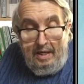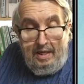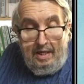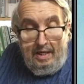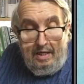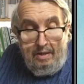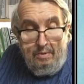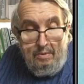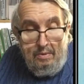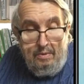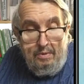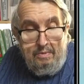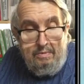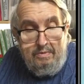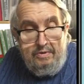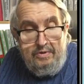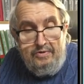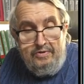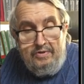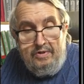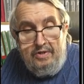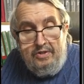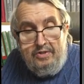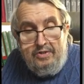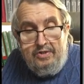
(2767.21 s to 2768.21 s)
how all
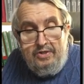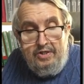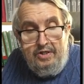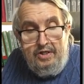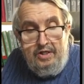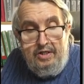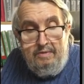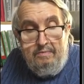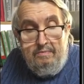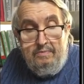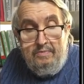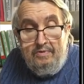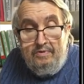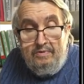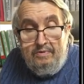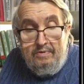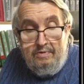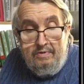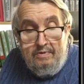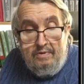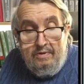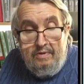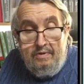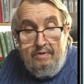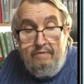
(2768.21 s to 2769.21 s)
research
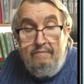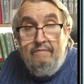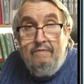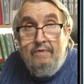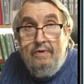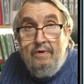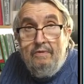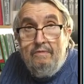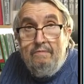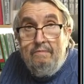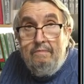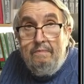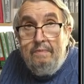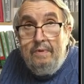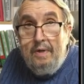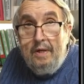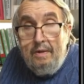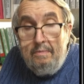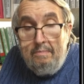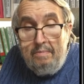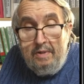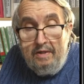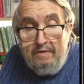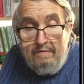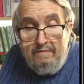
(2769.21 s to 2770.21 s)
teams that involve
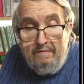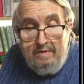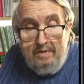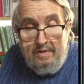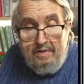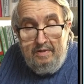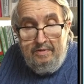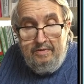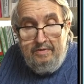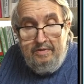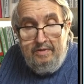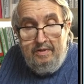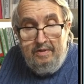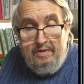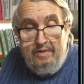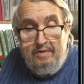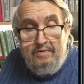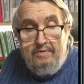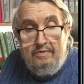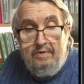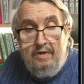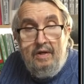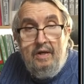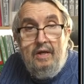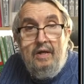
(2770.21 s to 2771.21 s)
public
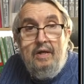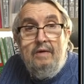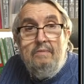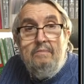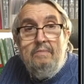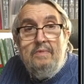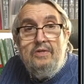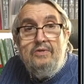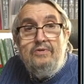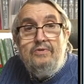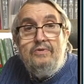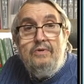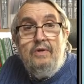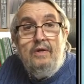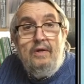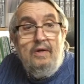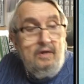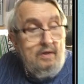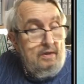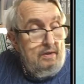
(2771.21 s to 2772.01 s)
volunteers must